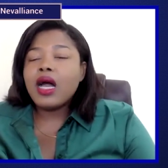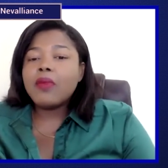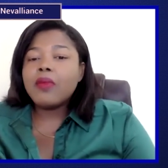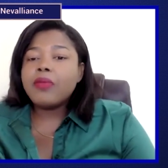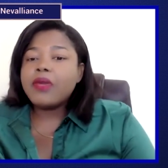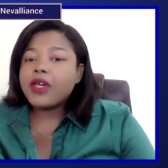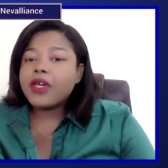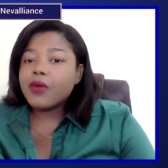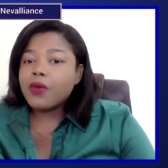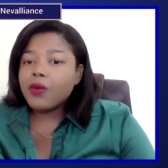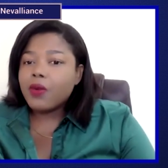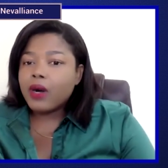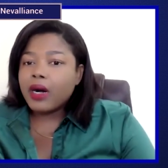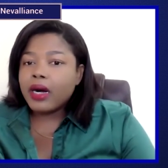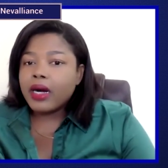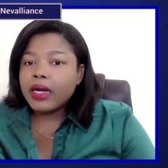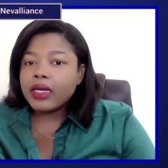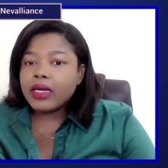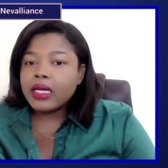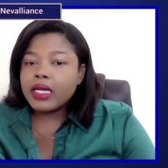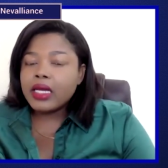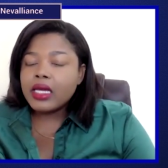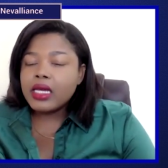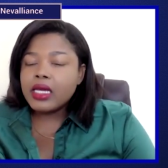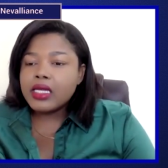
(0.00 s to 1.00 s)
a big
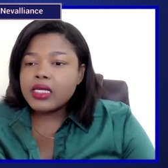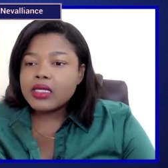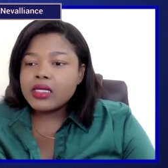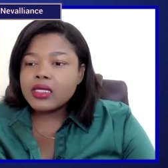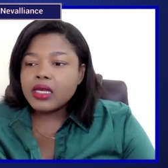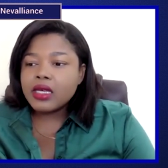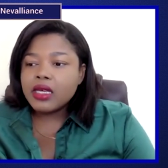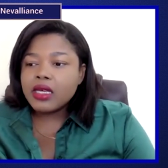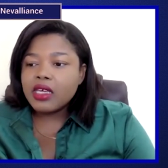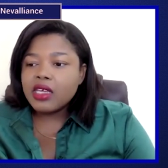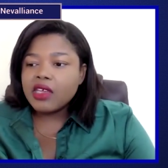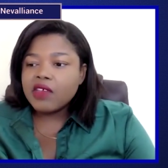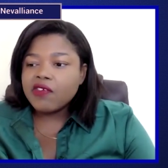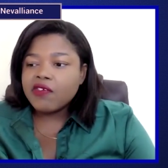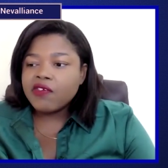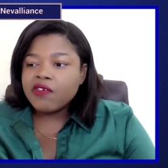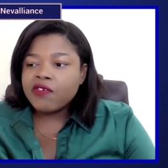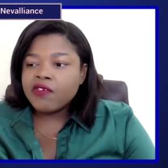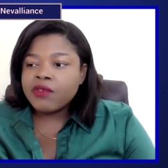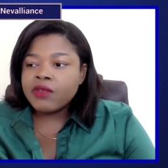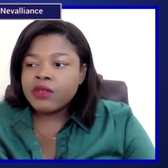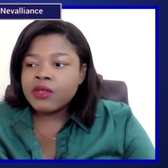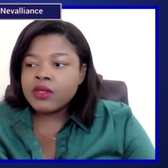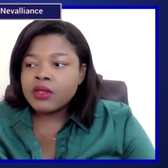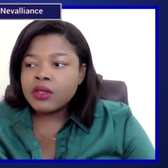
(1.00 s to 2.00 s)
one is if
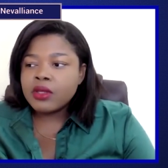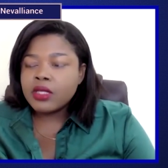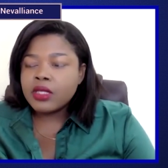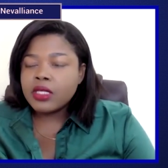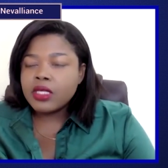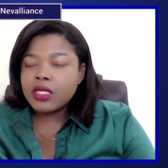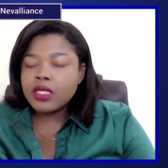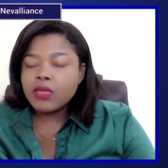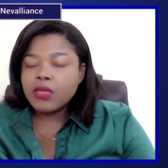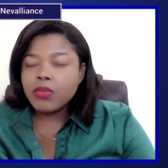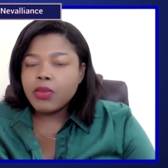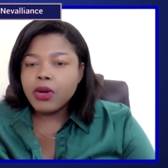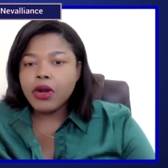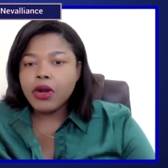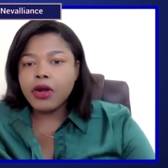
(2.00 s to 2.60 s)
the